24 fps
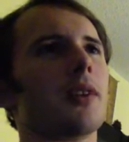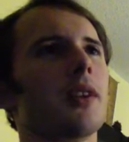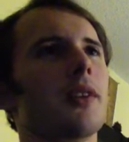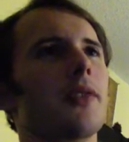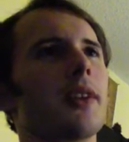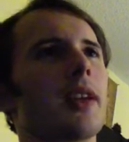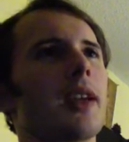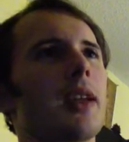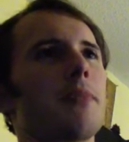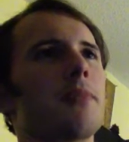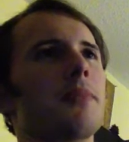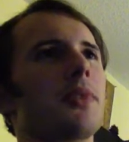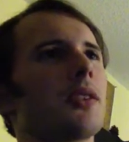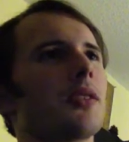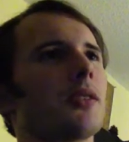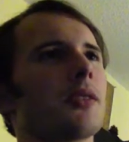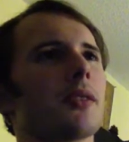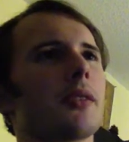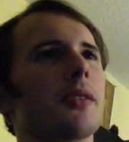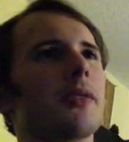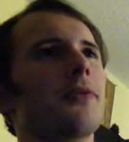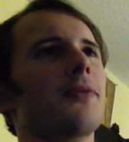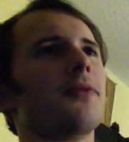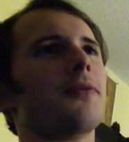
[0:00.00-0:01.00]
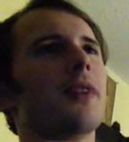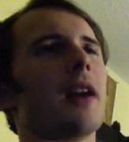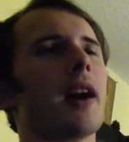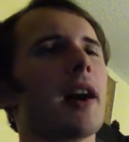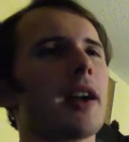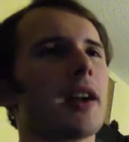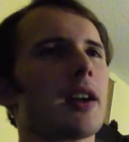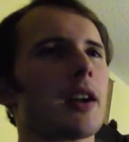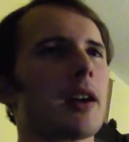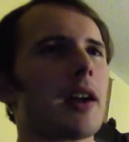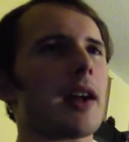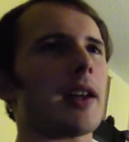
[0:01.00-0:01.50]
of a pillar of
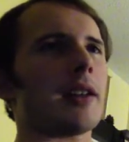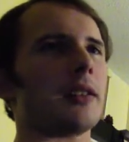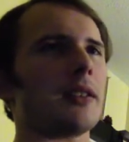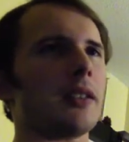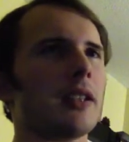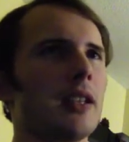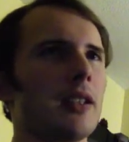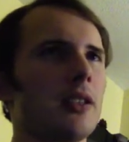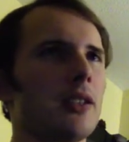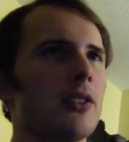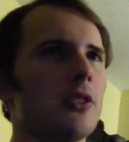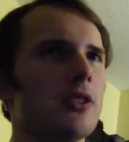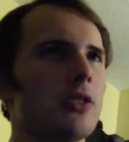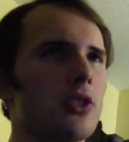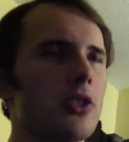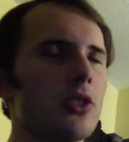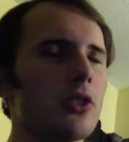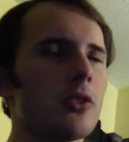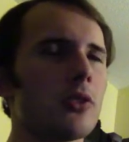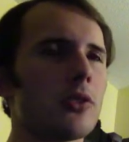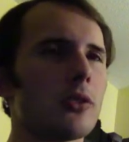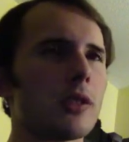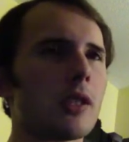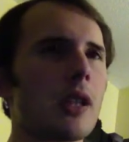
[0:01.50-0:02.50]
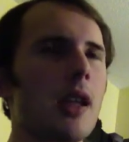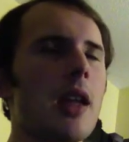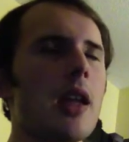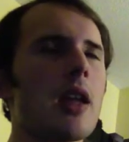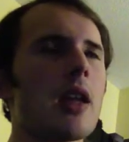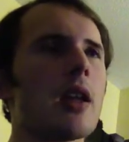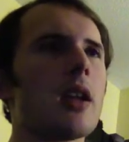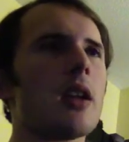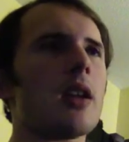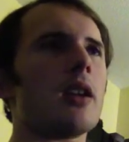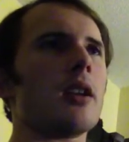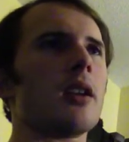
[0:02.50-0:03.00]
fire and lead the Jews.
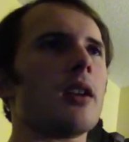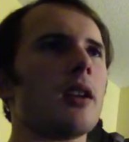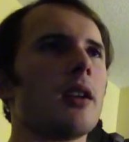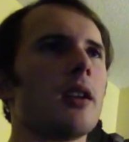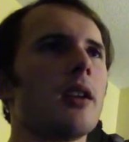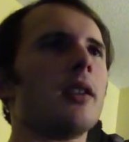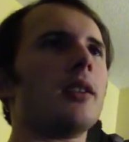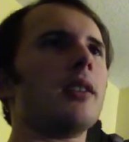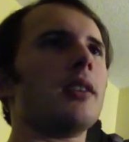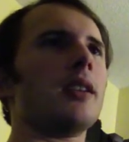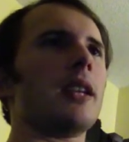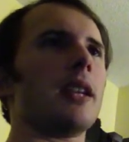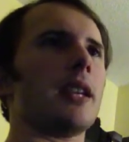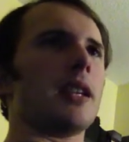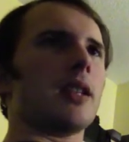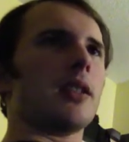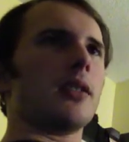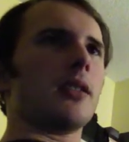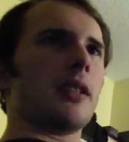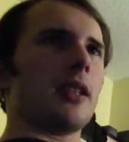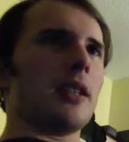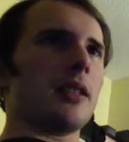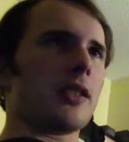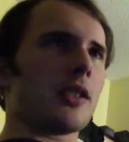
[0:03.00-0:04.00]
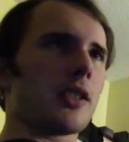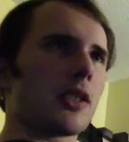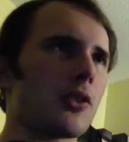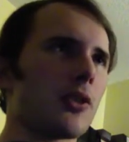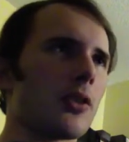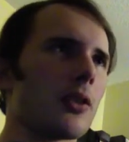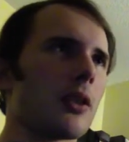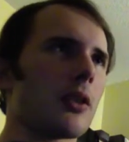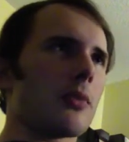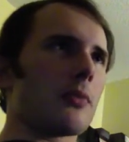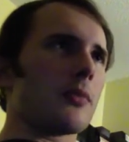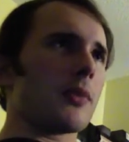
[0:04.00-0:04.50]
He can lead
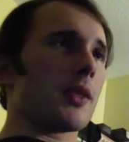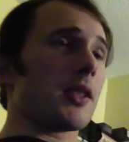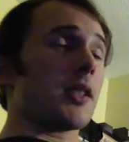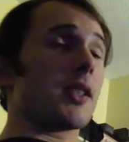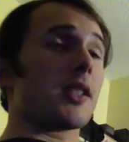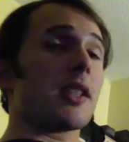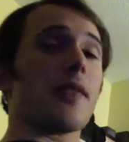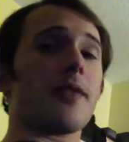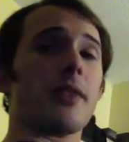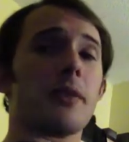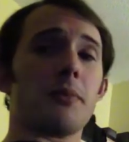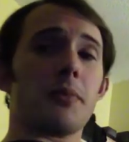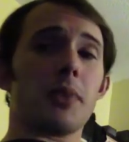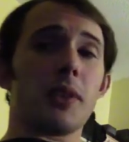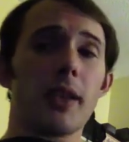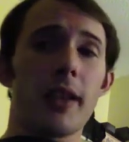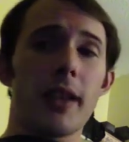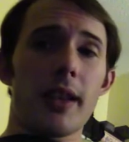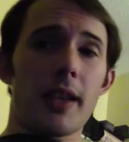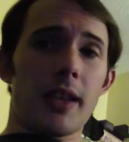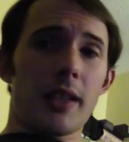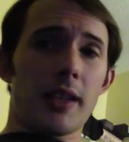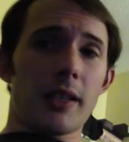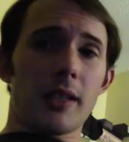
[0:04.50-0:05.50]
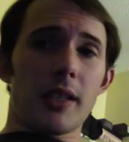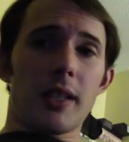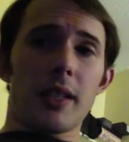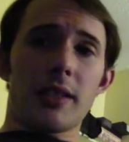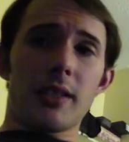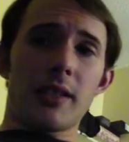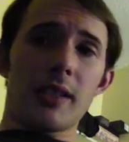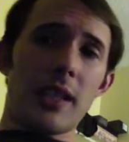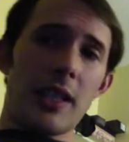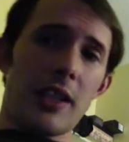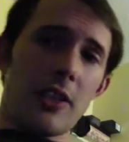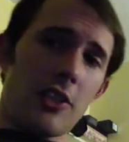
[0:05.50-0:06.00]
storms, the seven plagues
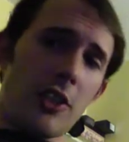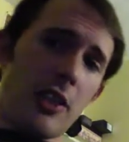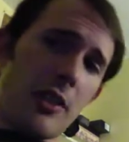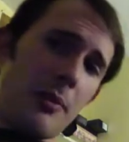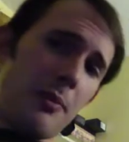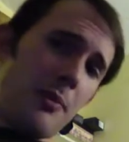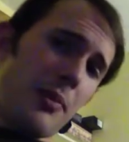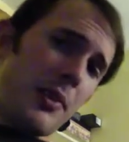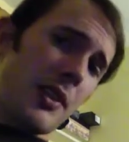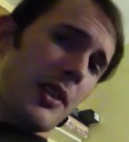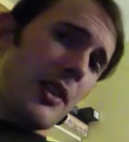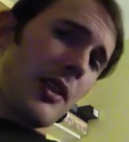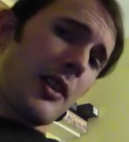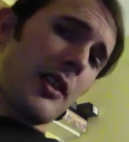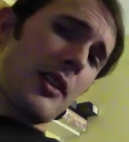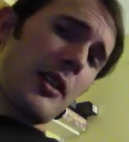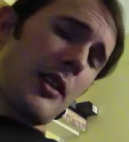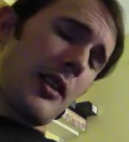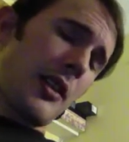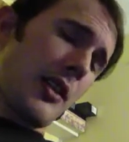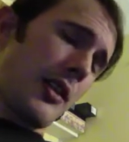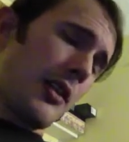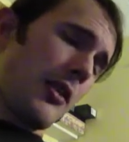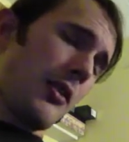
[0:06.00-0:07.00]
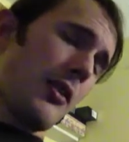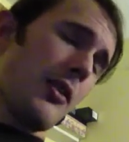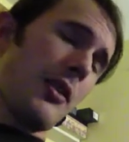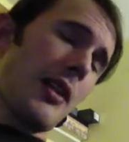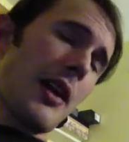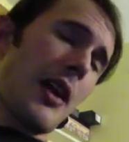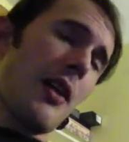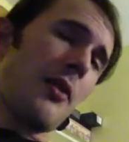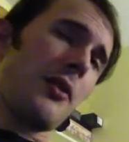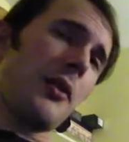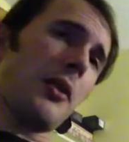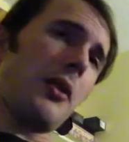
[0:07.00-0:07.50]
against Egypt. Uh, you go
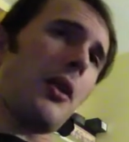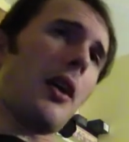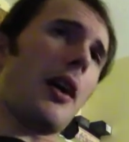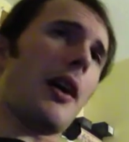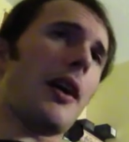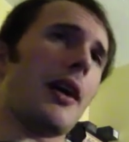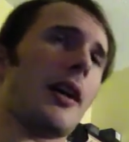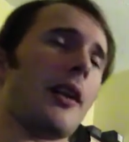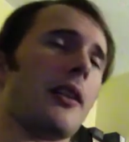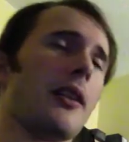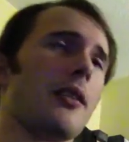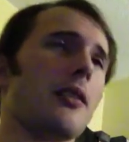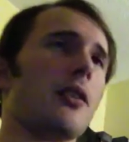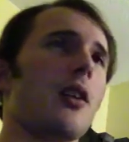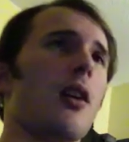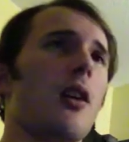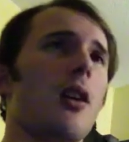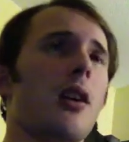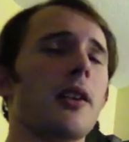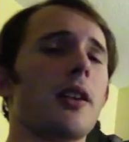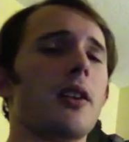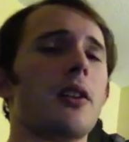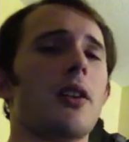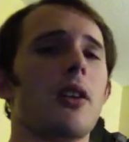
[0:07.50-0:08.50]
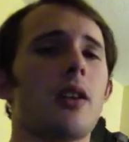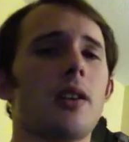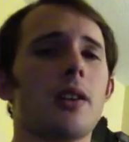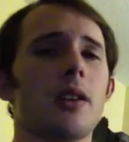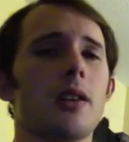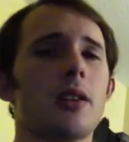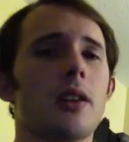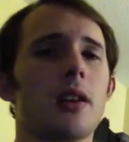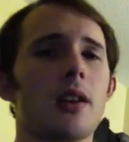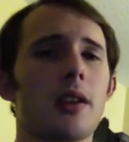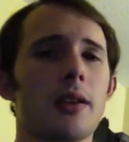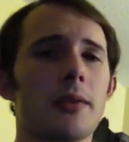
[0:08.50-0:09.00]
down the line, on and on
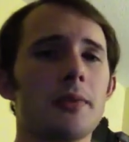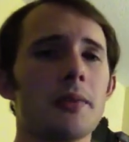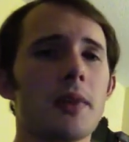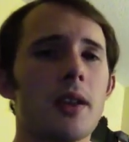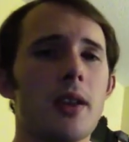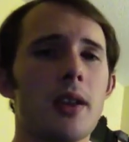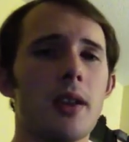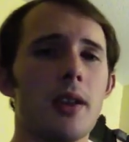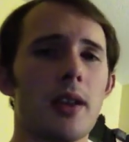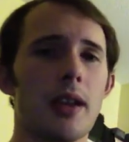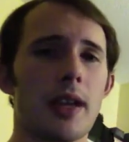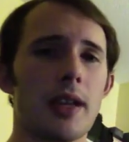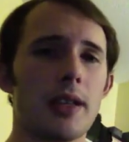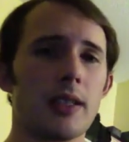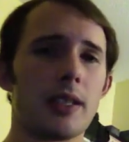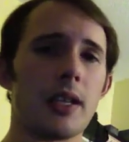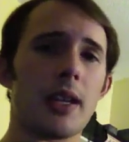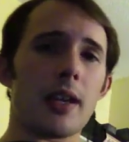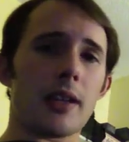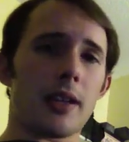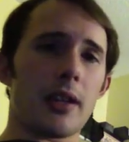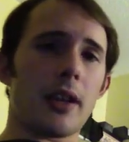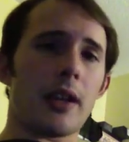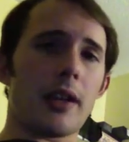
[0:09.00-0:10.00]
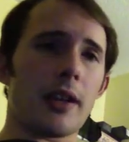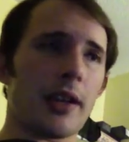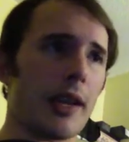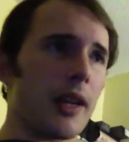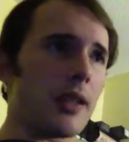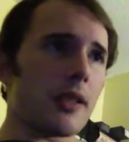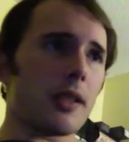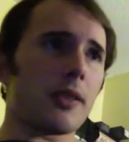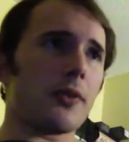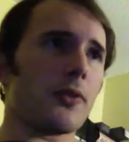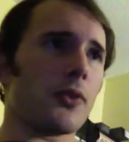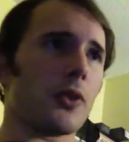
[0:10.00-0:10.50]
and on. And yeah, God
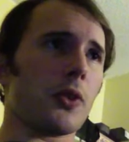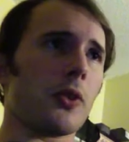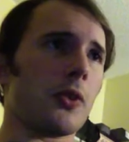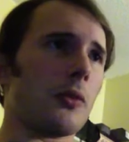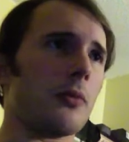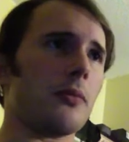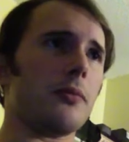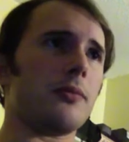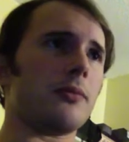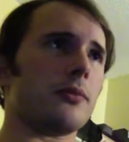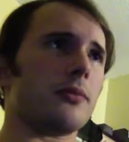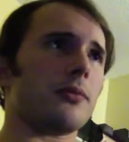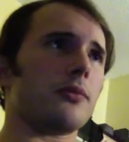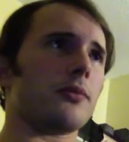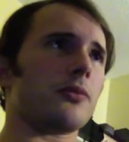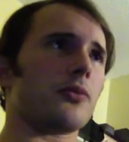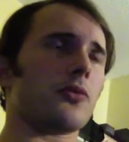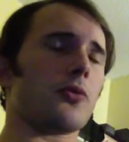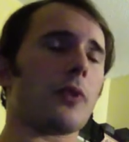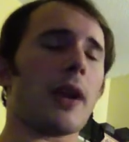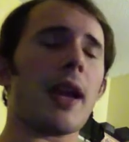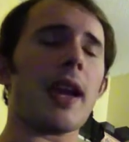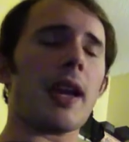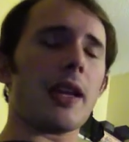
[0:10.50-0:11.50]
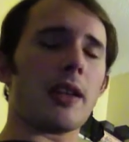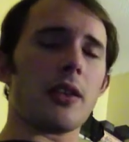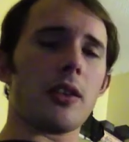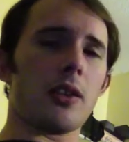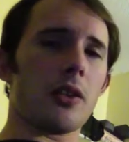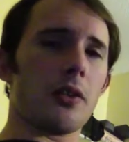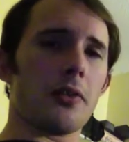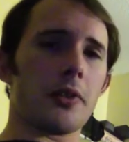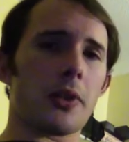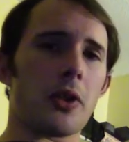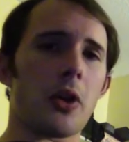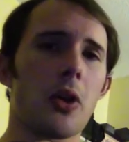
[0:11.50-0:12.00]
has full reign
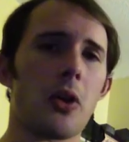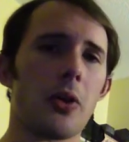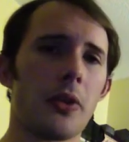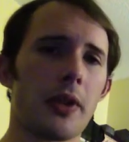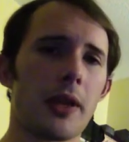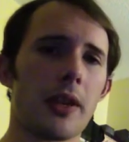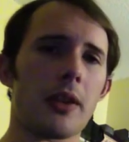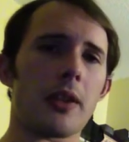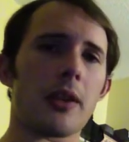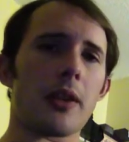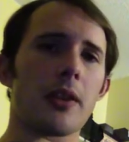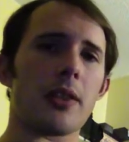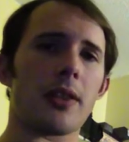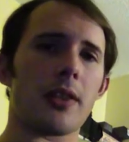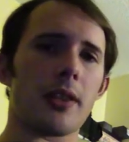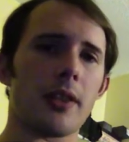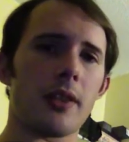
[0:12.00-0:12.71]
over all the earth.